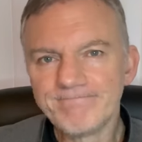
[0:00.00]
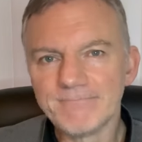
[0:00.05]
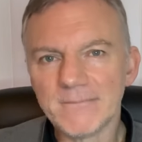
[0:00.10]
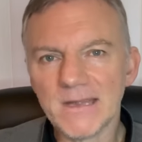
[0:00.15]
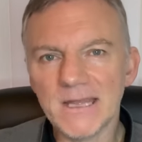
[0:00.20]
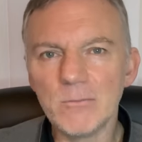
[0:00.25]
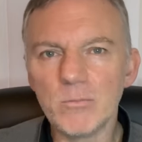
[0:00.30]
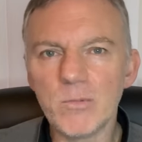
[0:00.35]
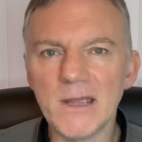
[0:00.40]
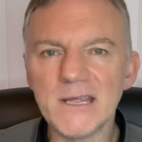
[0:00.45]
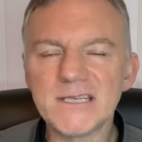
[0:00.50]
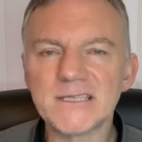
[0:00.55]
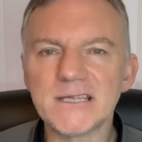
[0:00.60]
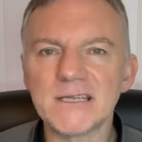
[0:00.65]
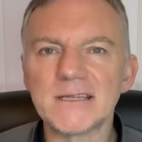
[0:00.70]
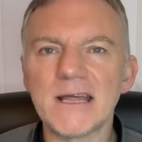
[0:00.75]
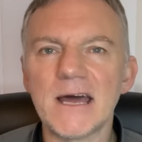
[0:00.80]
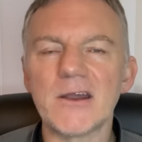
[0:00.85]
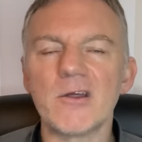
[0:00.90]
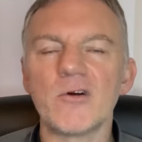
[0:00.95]
he
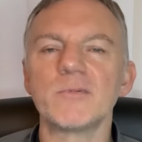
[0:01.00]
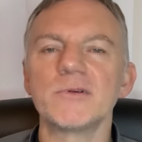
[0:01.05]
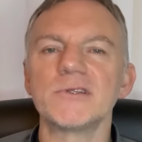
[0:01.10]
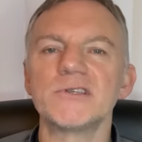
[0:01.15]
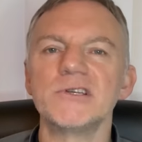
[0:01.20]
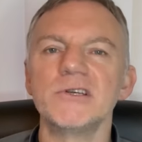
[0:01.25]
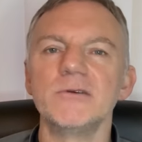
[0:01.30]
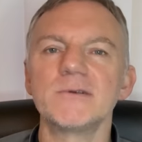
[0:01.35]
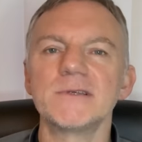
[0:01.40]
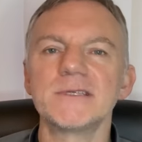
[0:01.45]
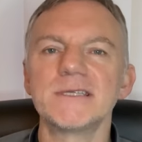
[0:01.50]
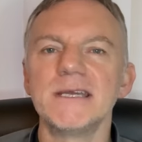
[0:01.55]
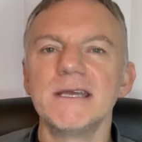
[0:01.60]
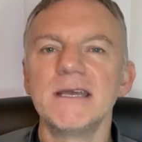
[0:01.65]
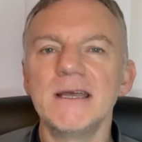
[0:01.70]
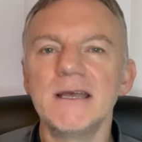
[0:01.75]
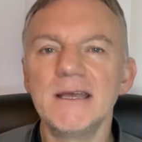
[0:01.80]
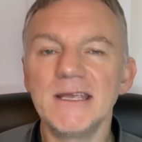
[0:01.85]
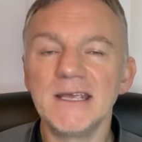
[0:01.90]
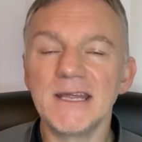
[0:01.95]
wasted that opportunity.
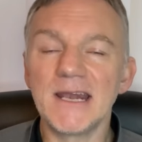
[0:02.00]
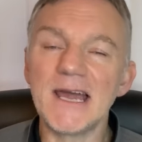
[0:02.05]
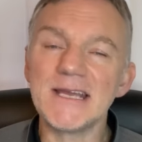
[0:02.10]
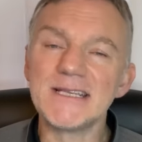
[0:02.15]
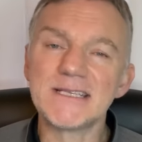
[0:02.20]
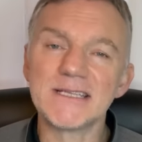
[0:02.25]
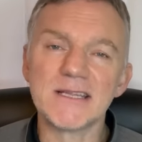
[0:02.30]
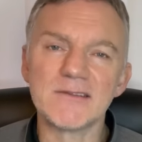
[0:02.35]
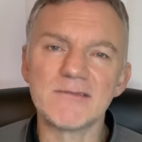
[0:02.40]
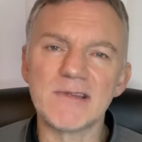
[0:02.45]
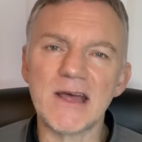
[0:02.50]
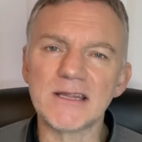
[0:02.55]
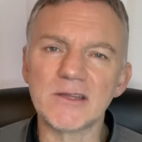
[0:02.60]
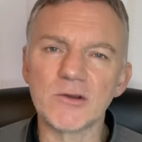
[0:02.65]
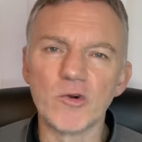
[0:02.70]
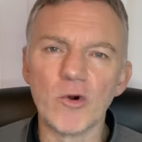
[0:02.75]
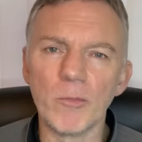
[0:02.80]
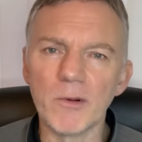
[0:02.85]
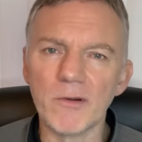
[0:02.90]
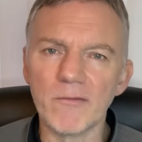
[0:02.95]
United had had a
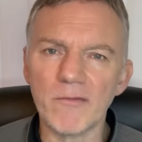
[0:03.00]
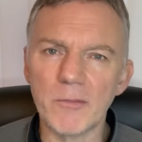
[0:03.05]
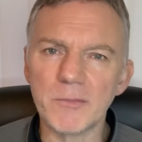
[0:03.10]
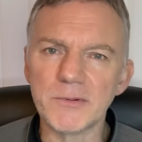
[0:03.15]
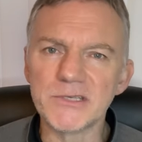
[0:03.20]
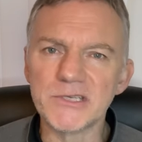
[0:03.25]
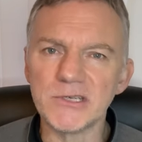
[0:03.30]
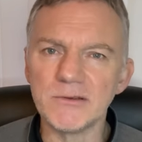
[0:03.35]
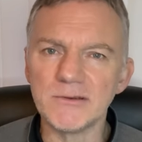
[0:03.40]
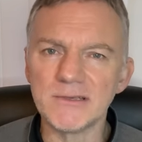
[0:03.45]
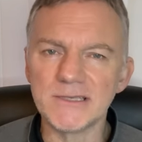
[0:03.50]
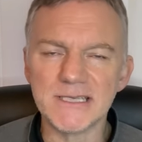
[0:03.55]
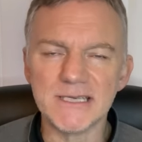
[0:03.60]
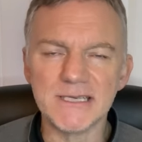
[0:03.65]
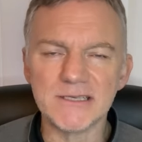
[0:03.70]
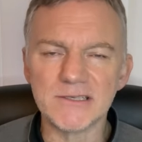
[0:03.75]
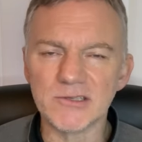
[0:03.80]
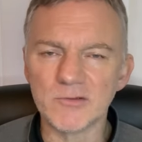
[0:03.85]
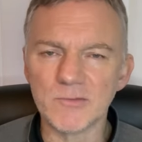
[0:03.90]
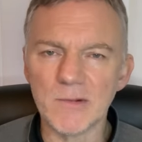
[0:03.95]
couple of
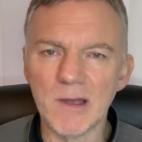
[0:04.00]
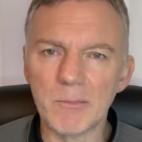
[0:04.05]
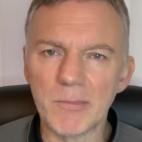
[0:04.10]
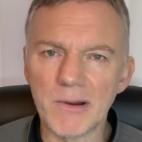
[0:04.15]
opportunities as well.